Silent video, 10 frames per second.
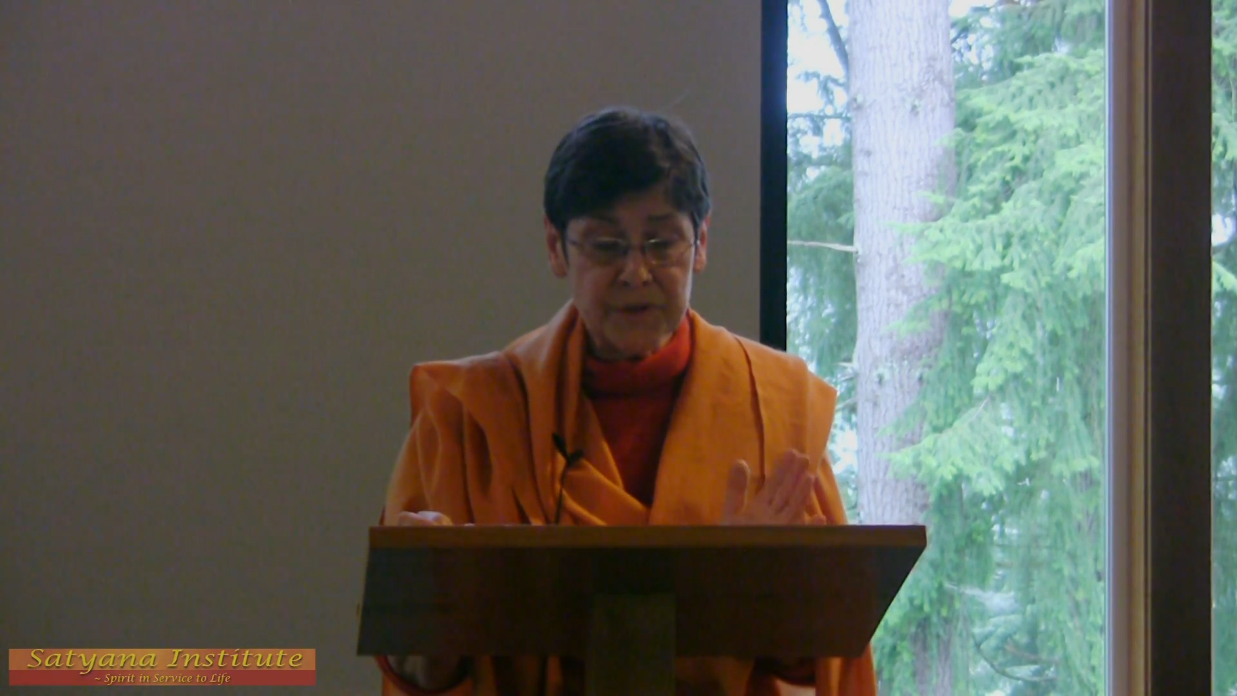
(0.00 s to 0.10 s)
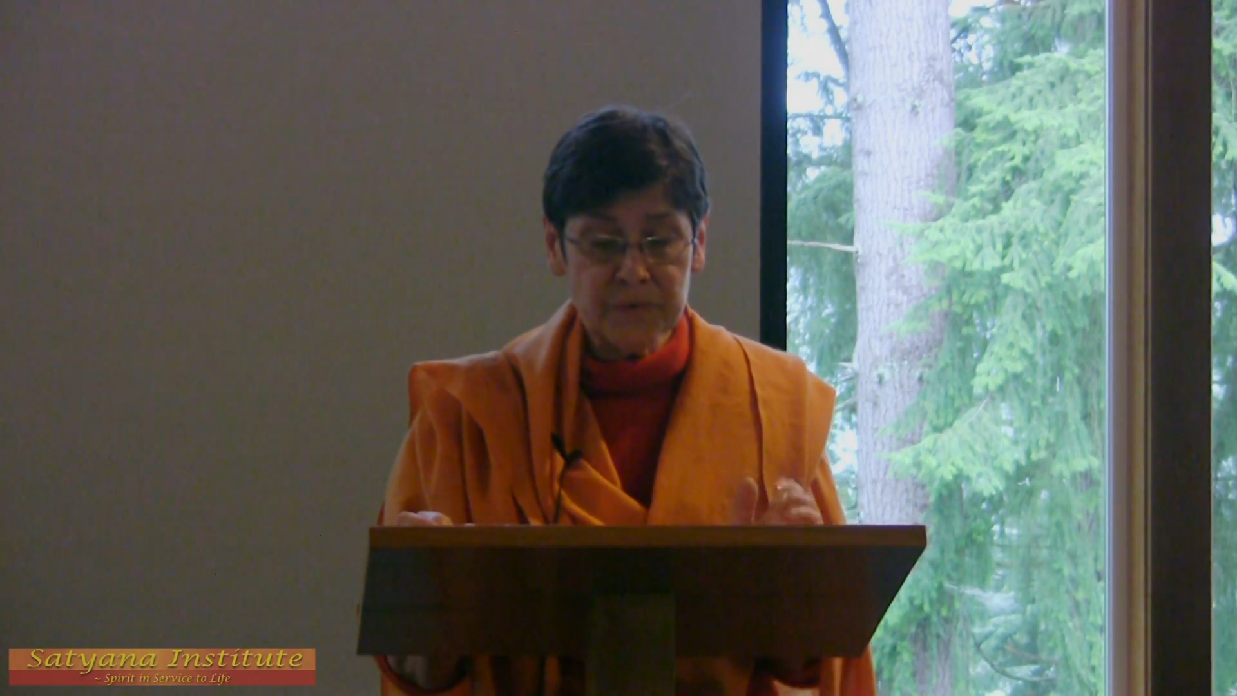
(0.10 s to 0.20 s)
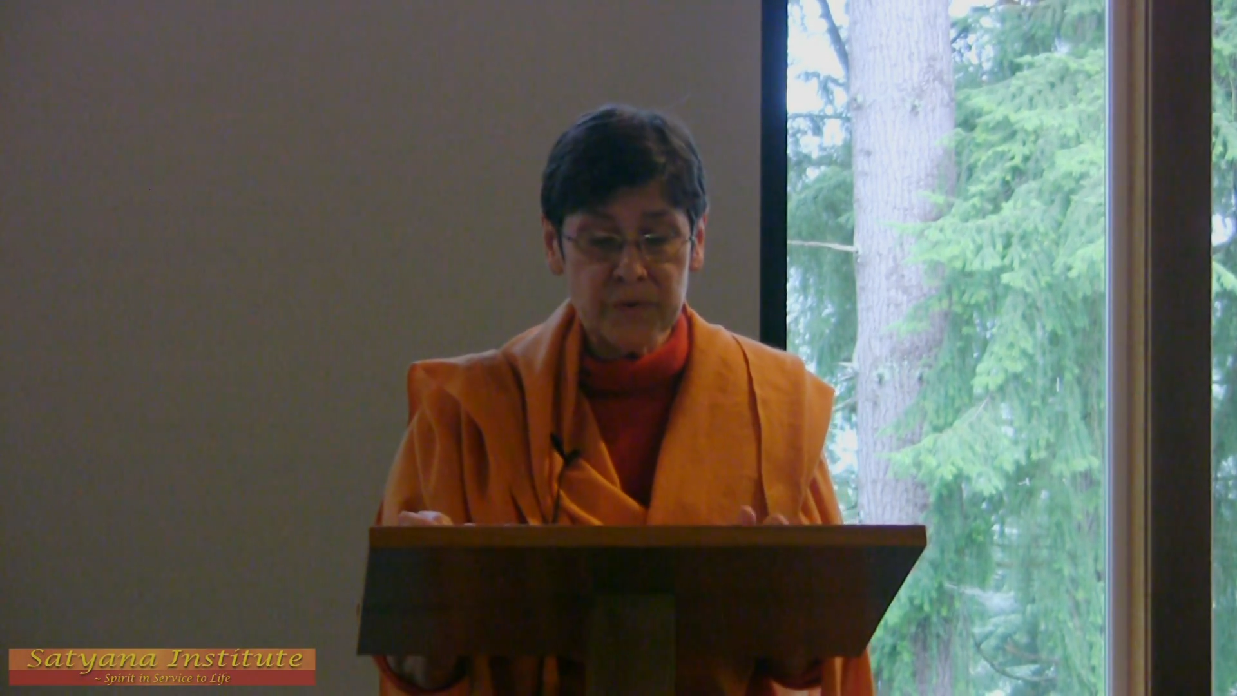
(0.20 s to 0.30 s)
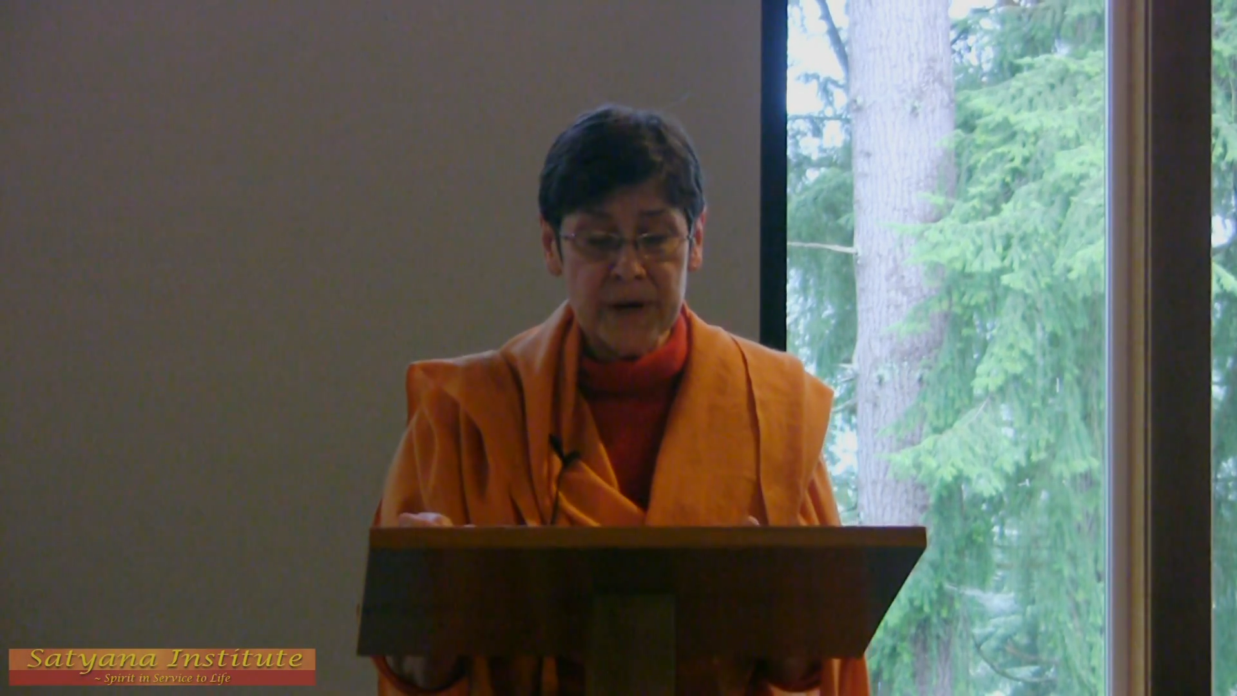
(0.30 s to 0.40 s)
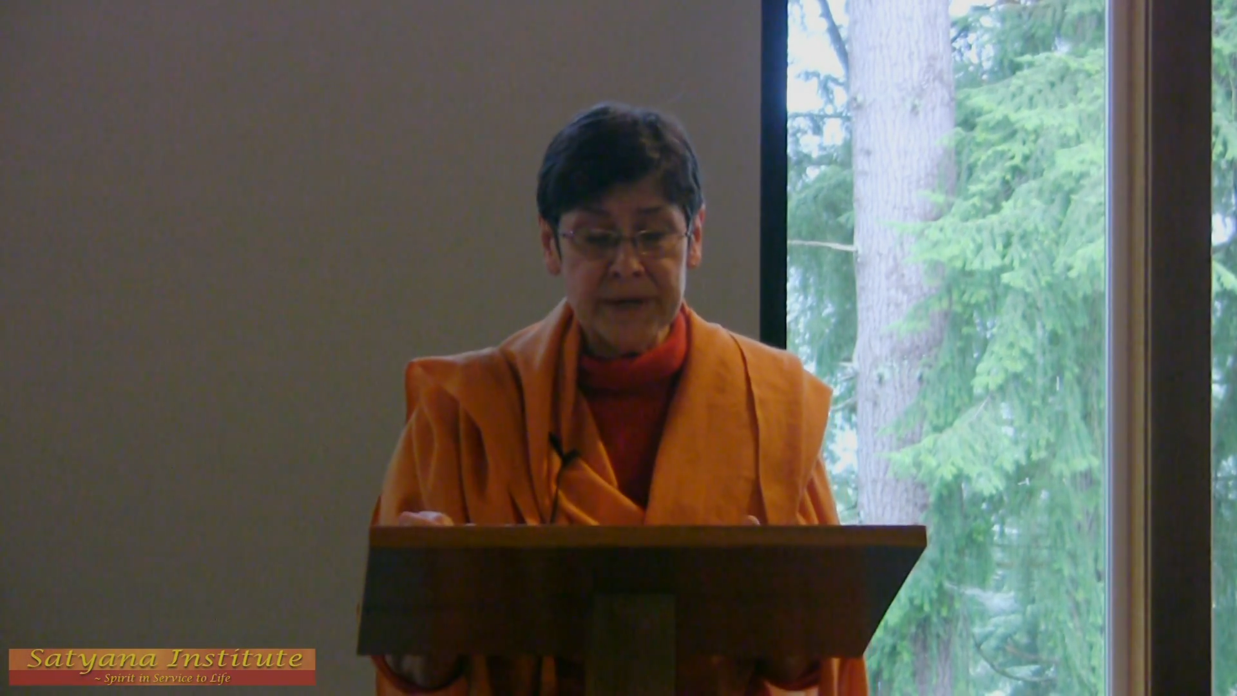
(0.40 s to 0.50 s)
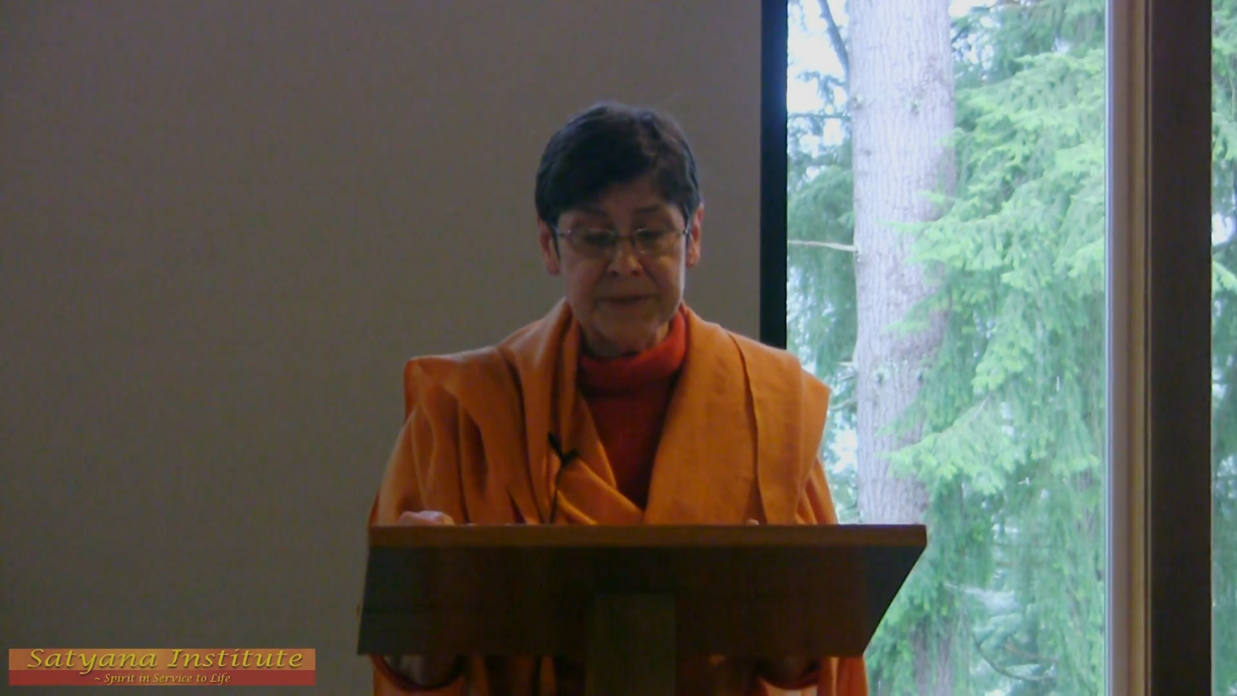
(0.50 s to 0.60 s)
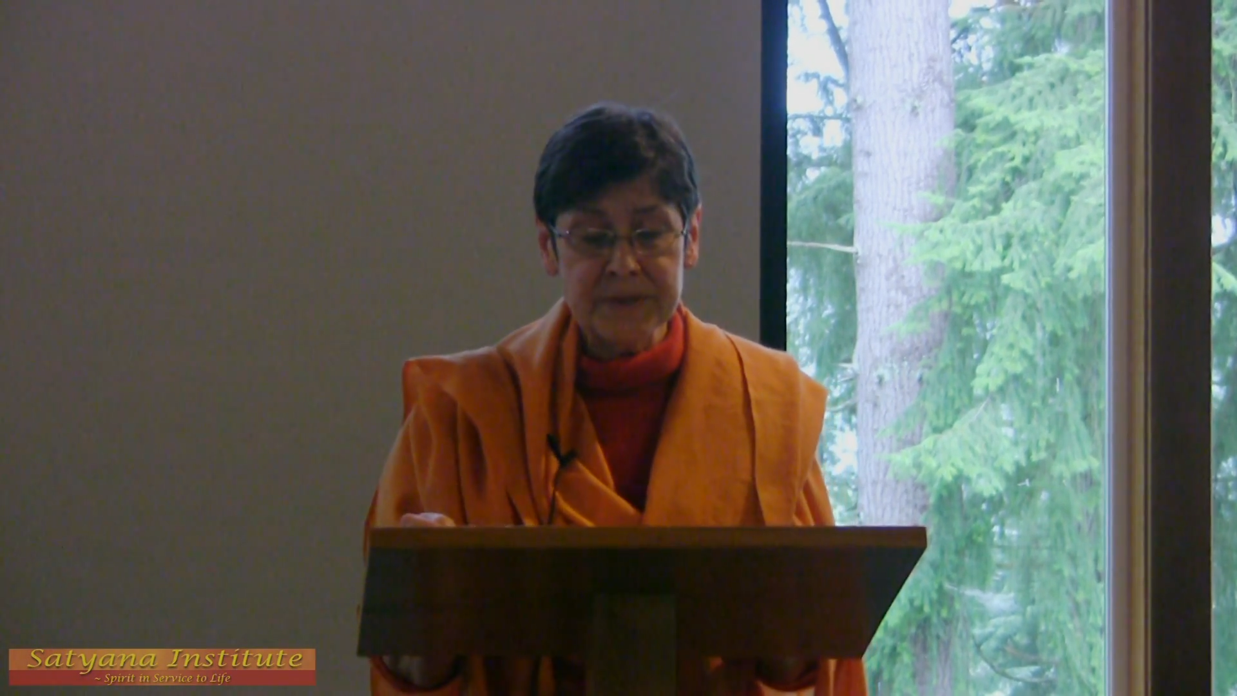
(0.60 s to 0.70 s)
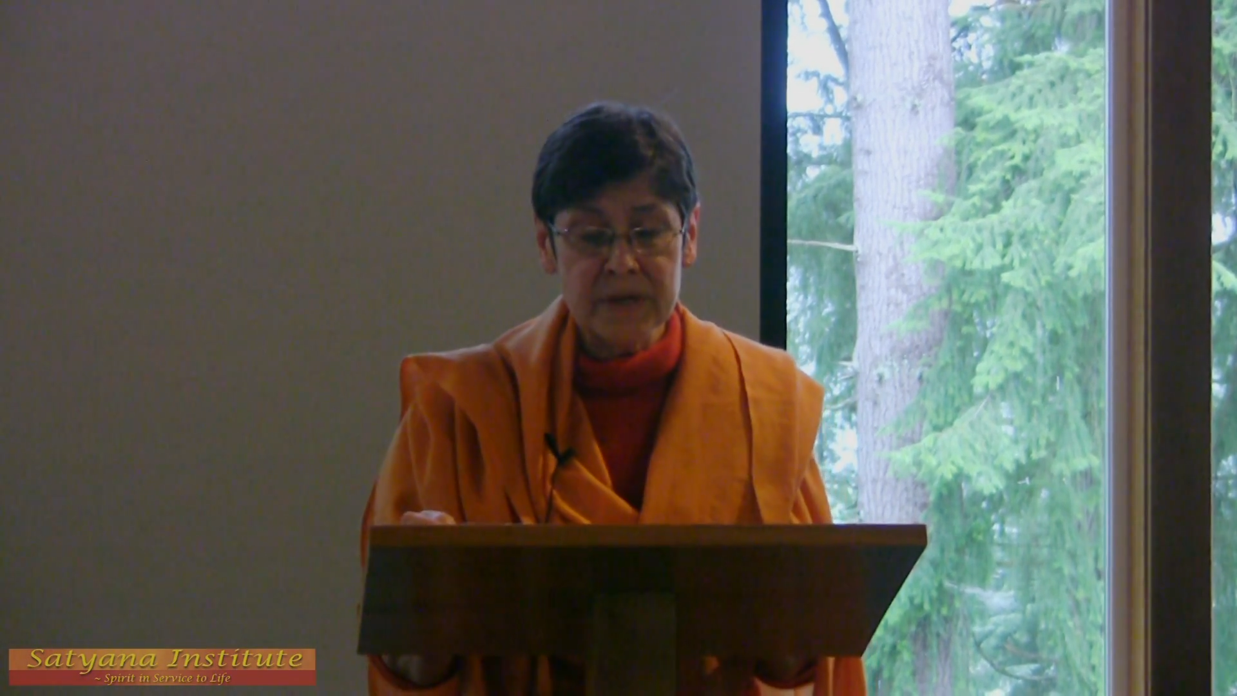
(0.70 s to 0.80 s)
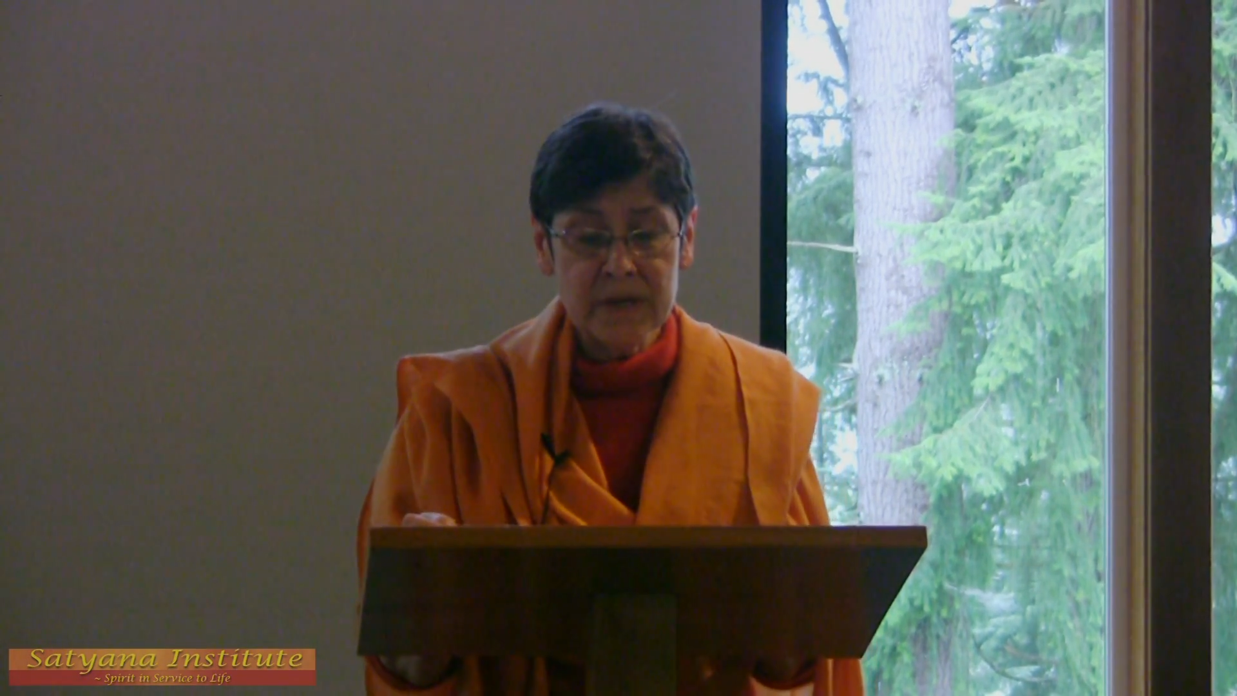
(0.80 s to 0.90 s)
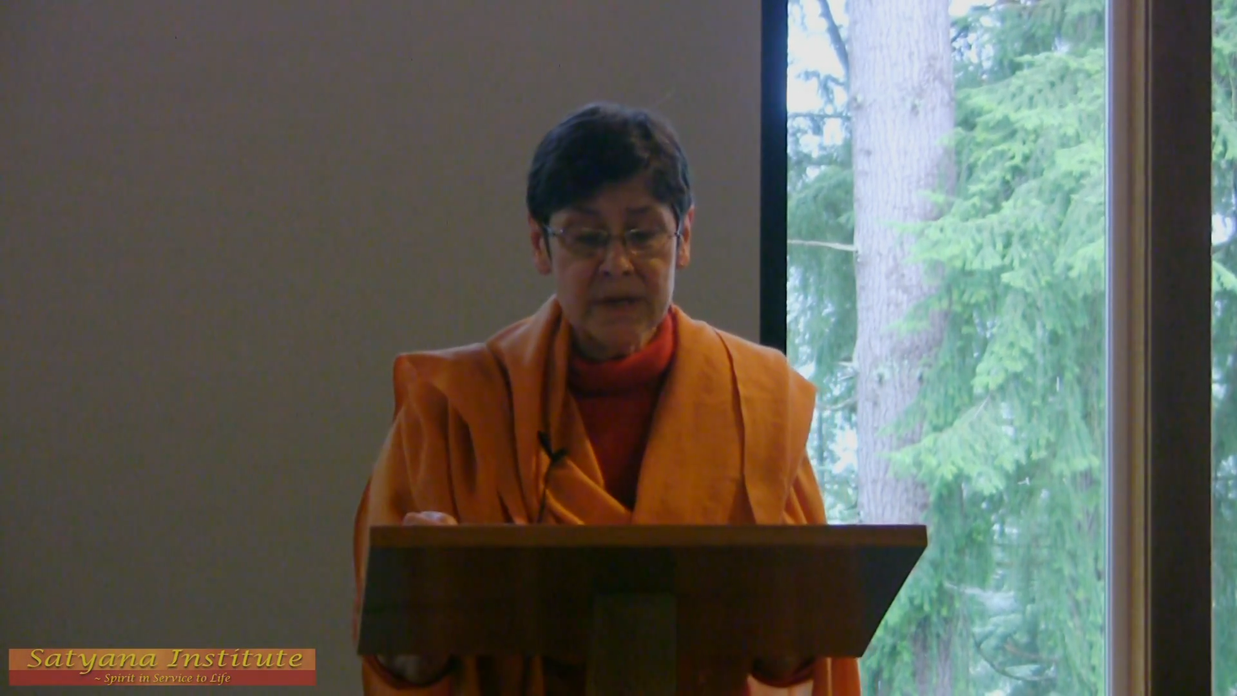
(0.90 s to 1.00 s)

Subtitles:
of Christ.